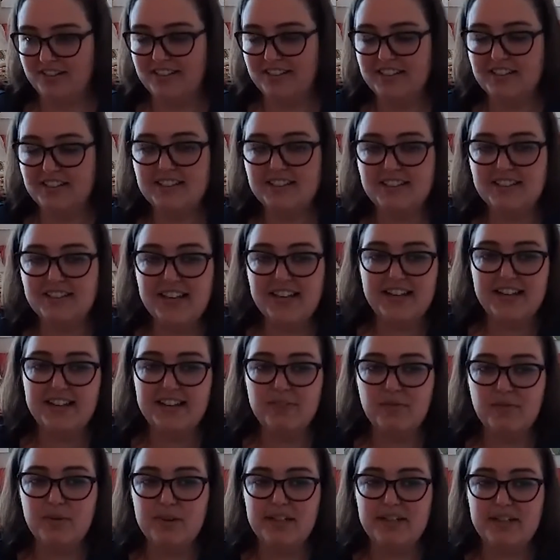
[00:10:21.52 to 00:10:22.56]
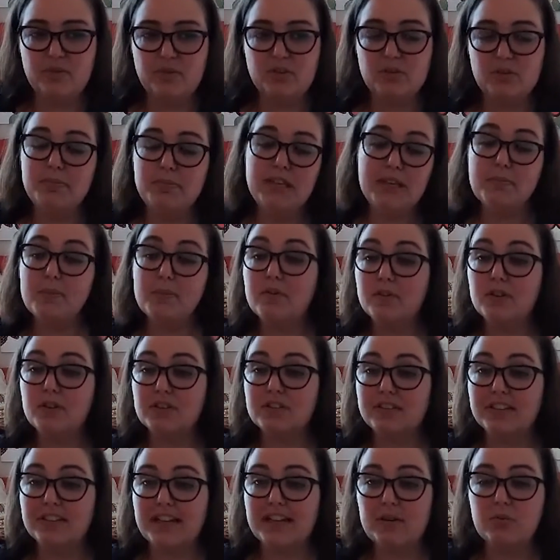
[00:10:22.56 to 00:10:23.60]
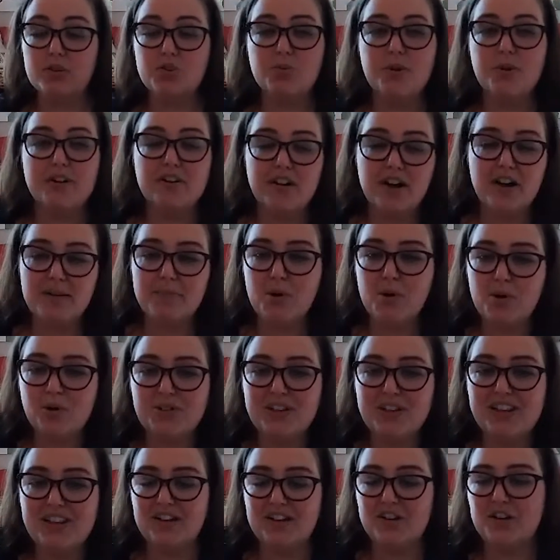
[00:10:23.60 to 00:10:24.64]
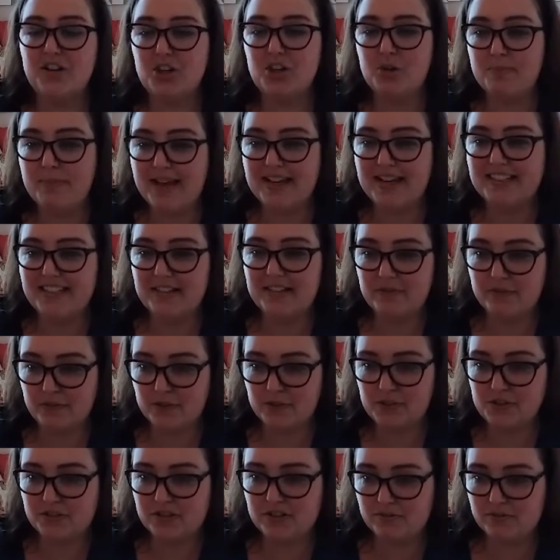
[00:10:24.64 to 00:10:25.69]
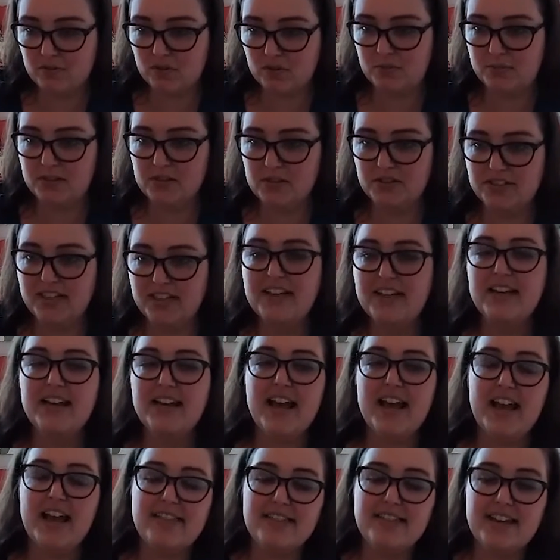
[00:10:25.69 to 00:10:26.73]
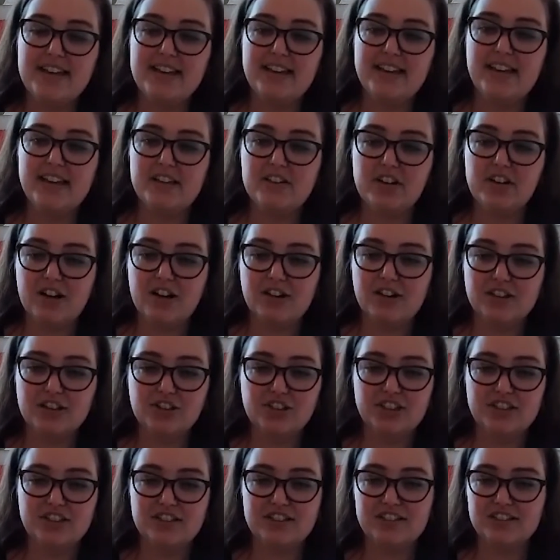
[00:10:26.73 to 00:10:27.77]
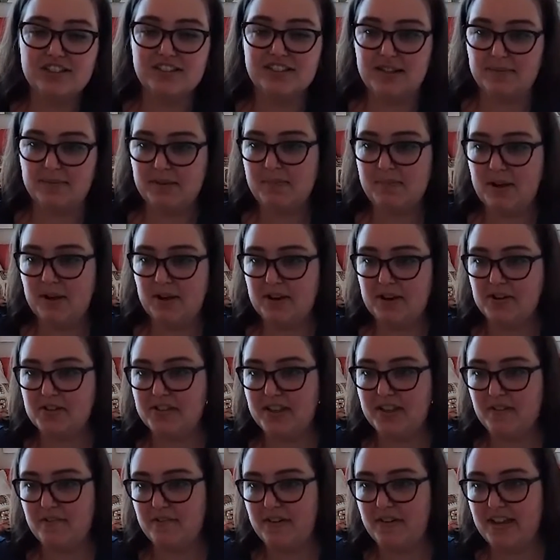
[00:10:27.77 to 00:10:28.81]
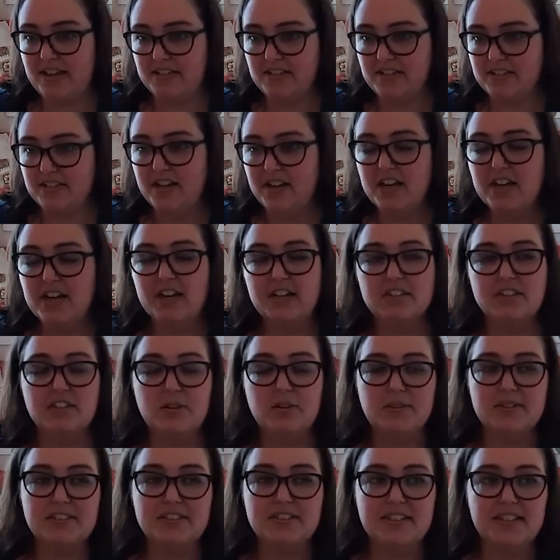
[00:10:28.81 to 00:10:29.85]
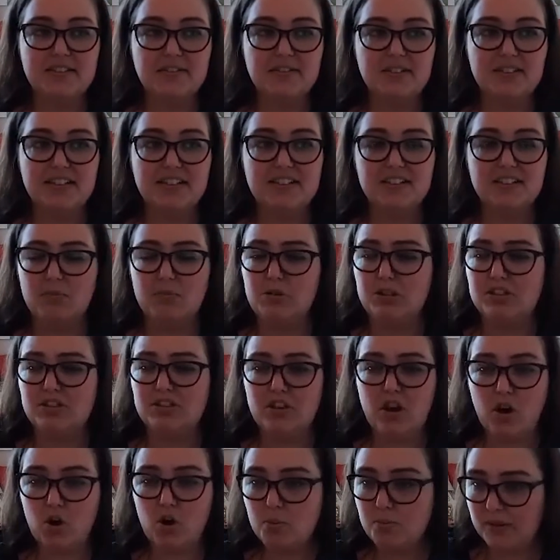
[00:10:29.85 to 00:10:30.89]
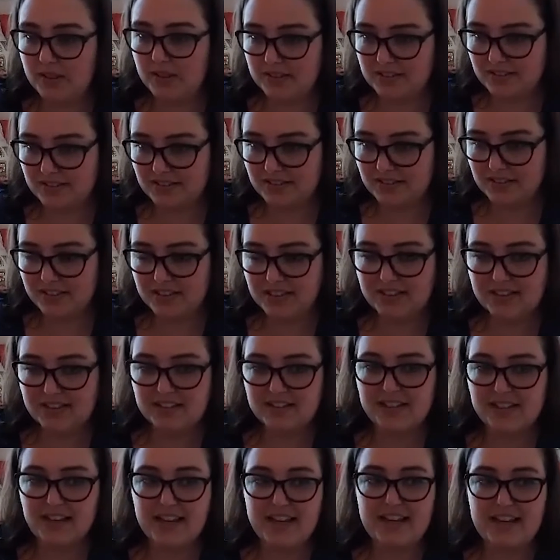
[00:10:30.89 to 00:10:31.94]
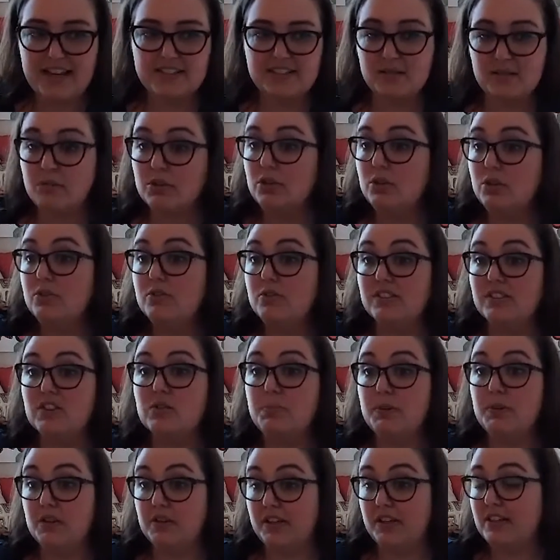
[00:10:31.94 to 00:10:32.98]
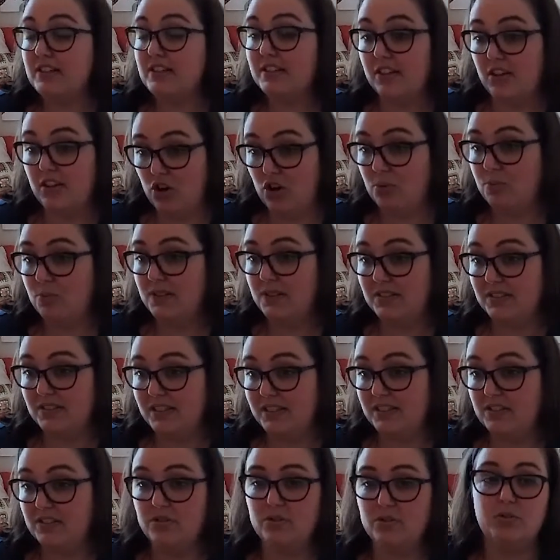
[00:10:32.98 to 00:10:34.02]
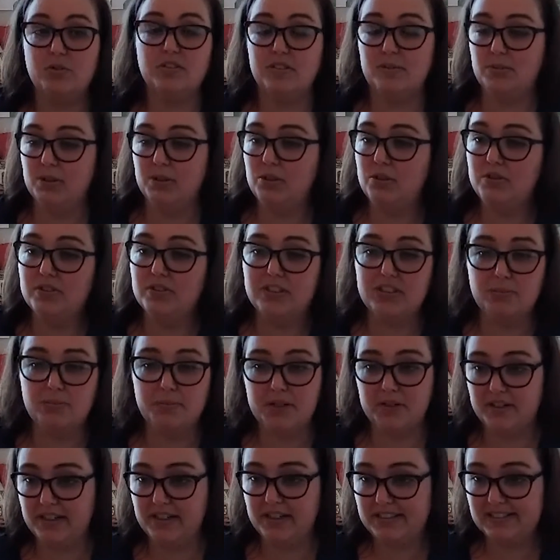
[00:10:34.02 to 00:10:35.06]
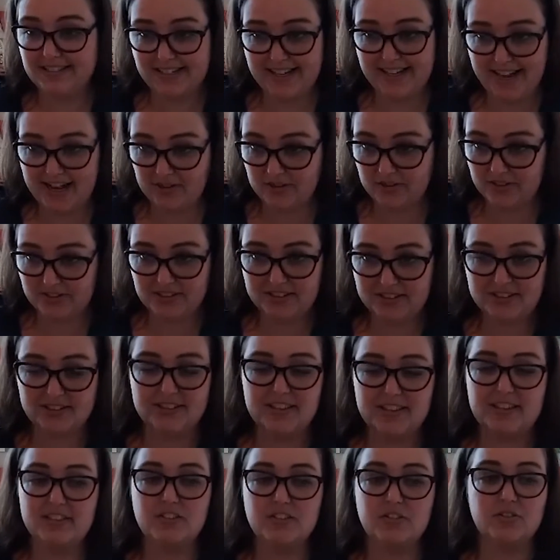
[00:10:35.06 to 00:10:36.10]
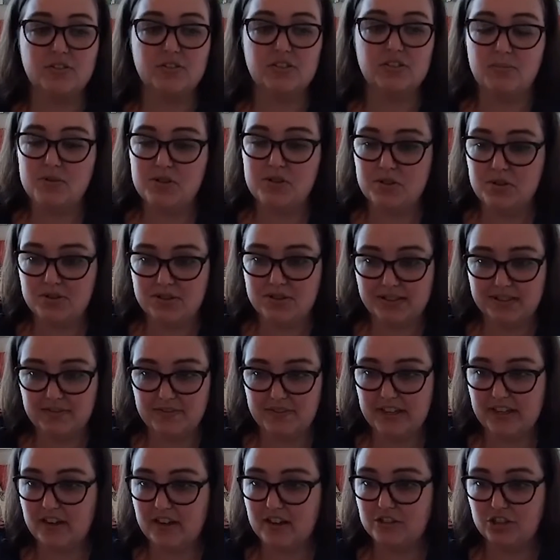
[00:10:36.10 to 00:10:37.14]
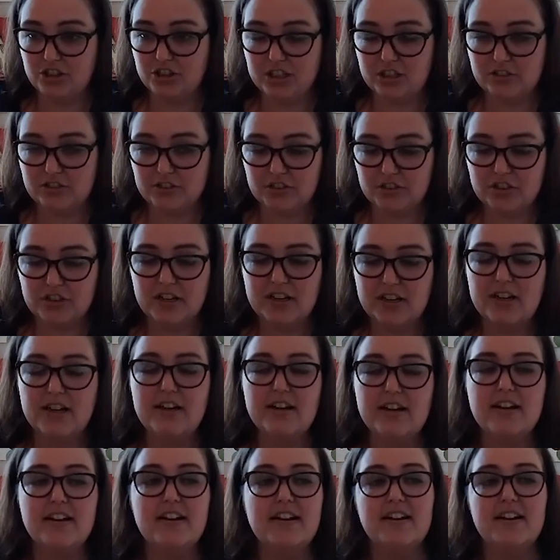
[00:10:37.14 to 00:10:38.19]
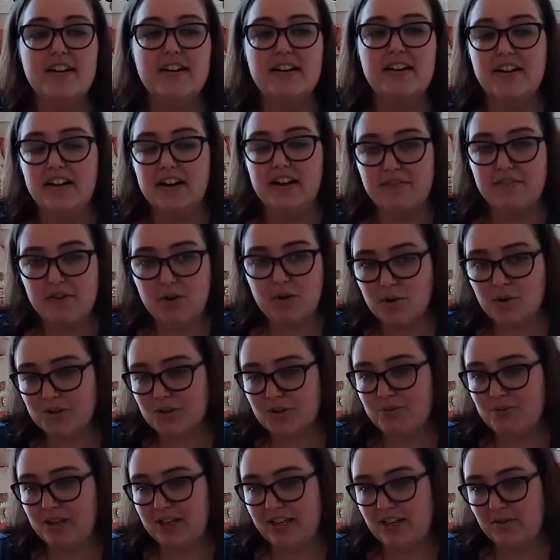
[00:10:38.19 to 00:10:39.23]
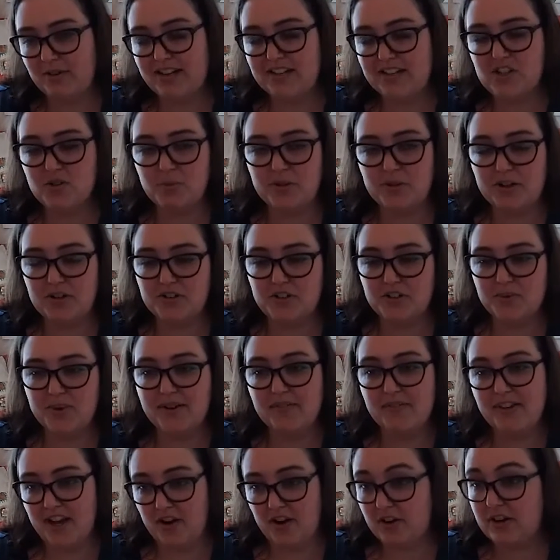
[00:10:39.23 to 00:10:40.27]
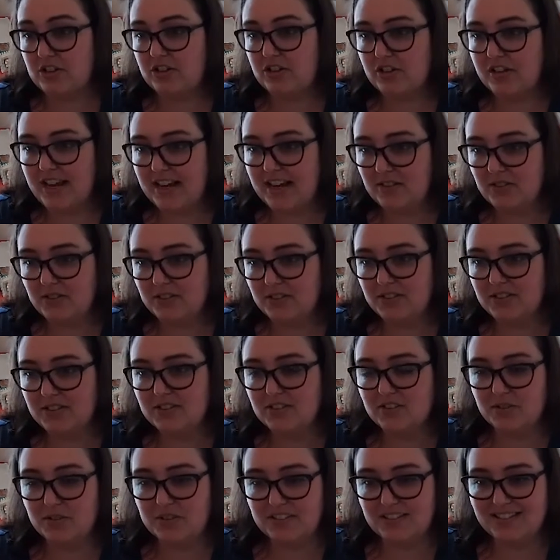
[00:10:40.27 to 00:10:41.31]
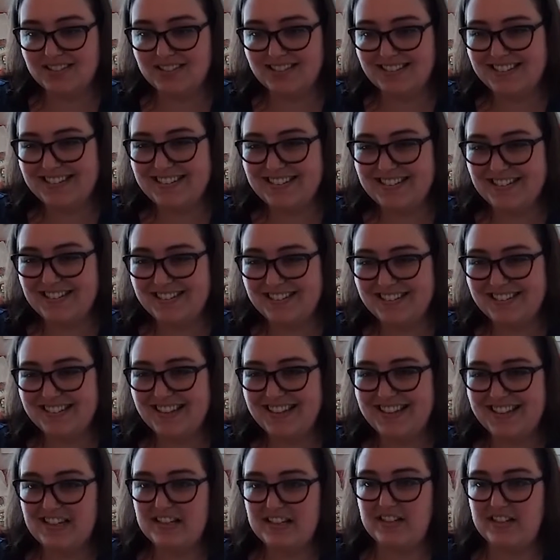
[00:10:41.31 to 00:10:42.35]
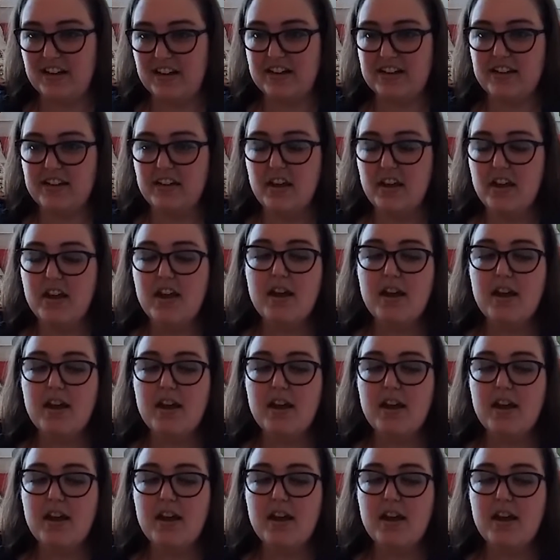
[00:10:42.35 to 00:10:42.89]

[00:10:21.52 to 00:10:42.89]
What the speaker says: Instead, if we use people first language, we are upholding their humanity first and foremost, and then acknowledging the systemic barriers they face. So instead of saying someone is homeless, say someone who's experiencing homelessness, or someone who's experiencing houselessness, or someone who's living unsheltered. Of course, writing grants, we also have character counts. So this is easier said than done.